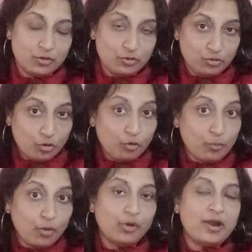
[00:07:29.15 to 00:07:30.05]
know
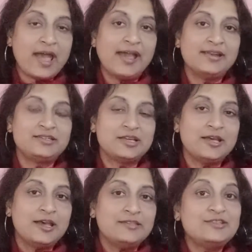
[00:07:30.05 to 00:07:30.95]
more, and
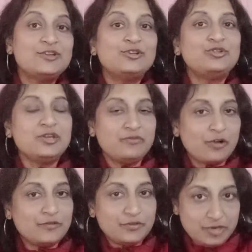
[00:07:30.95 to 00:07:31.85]
this also involves